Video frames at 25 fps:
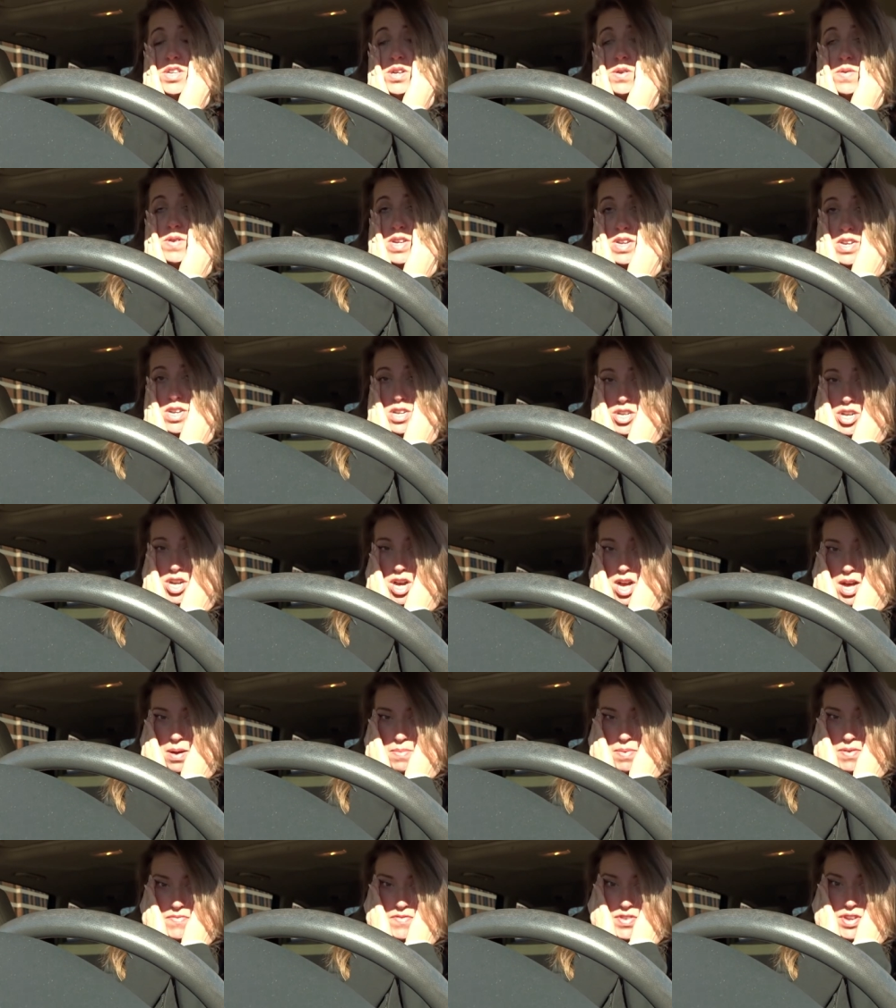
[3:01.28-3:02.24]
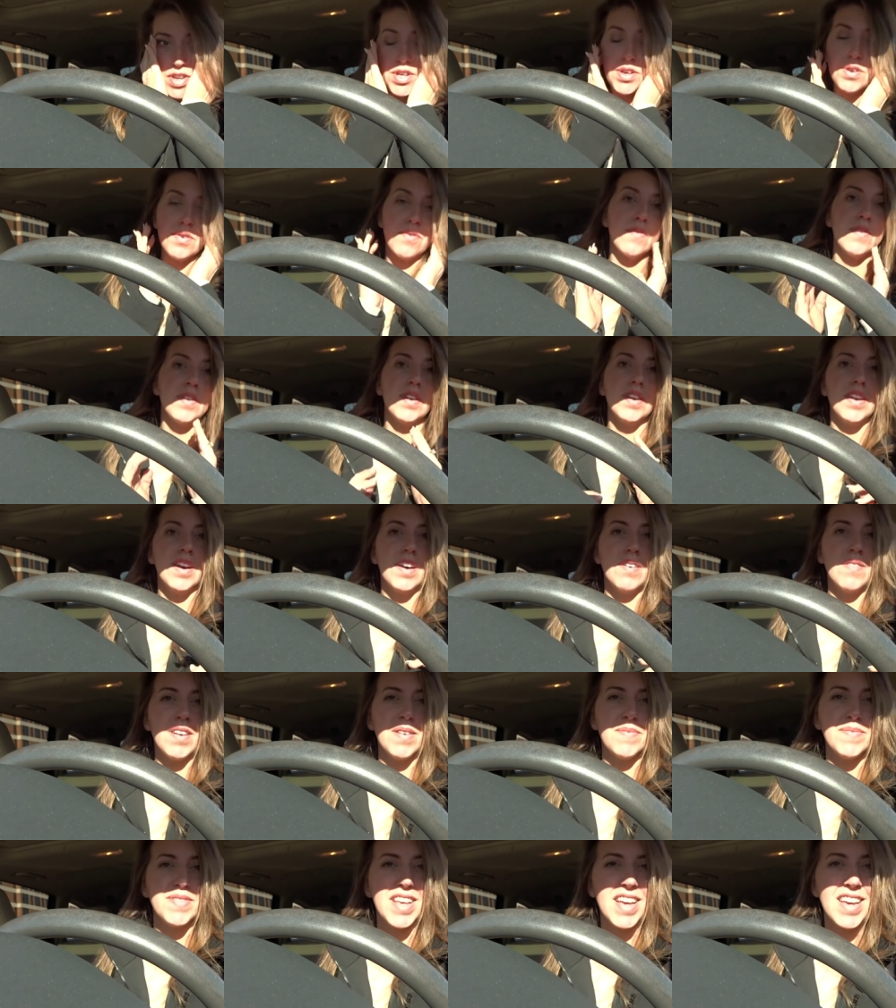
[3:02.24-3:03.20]
doing a job of two. You know
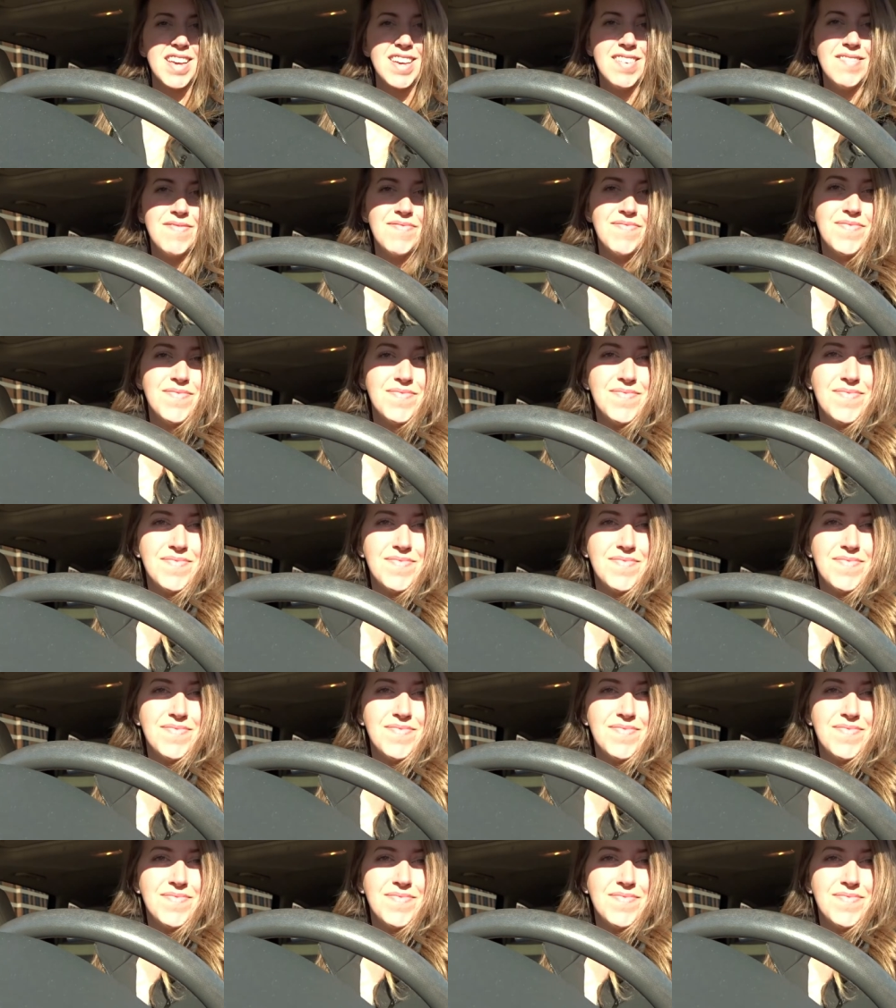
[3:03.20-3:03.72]
what I'm saying?